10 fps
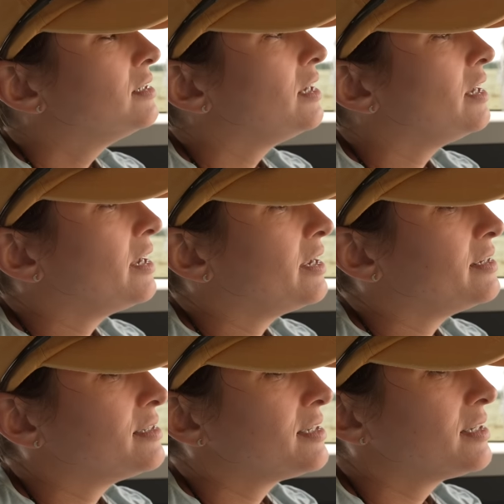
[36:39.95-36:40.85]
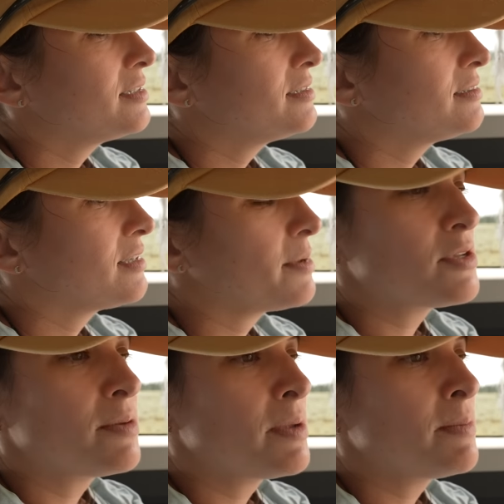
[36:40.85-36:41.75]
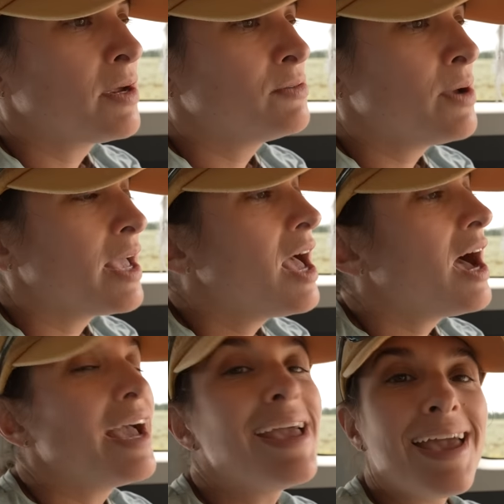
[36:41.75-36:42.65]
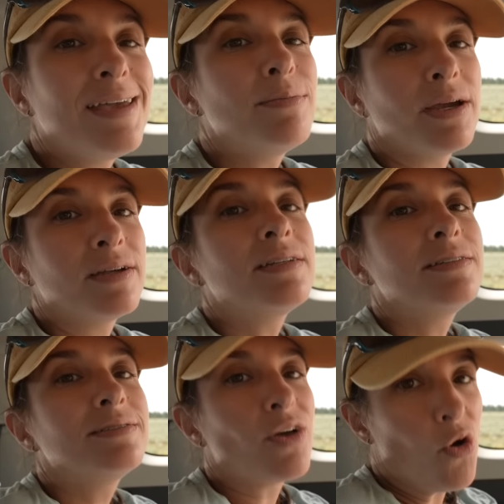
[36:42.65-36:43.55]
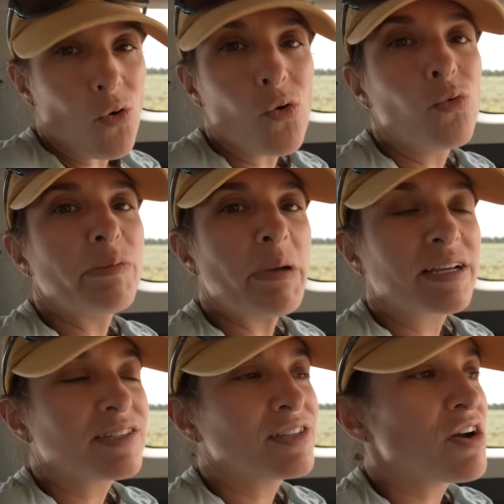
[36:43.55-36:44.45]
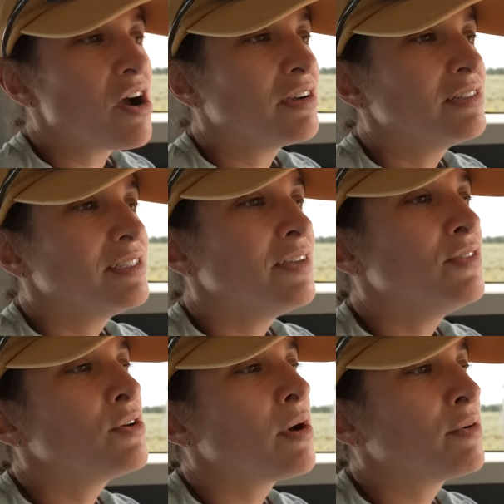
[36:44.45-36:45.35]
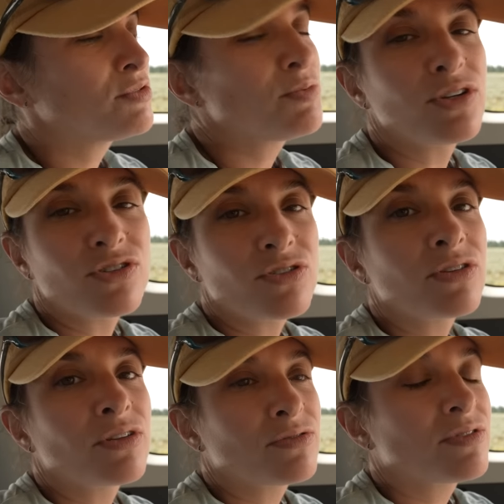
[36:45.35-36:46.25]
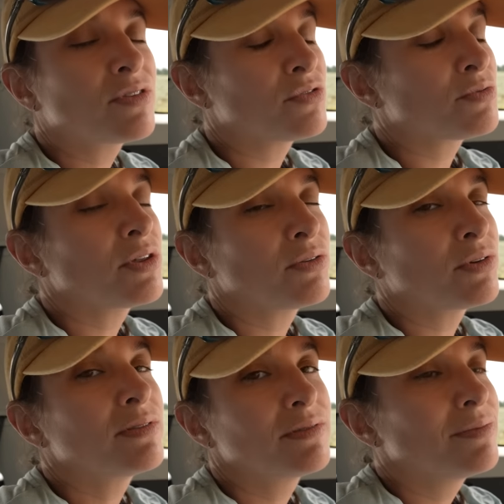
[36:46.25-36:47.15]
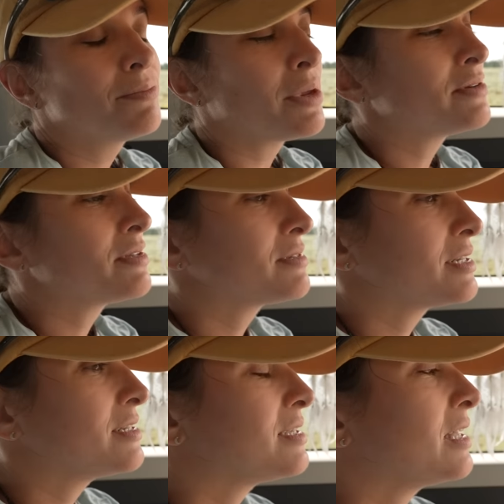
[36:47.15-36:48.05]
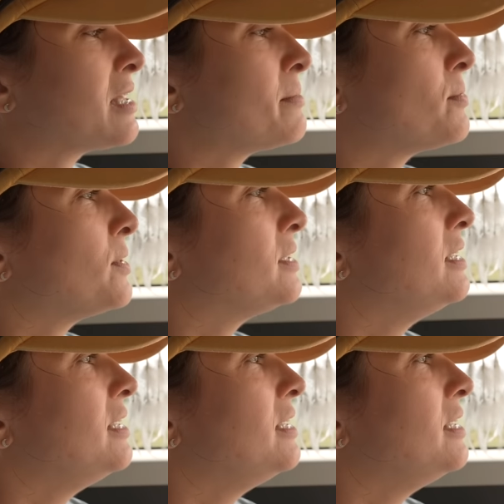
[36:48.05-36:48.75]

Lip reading: And kept on my merry way. I hay-bared the whole way back to the car, even though I was pretty sure that those were the only bears I was going to see at that point.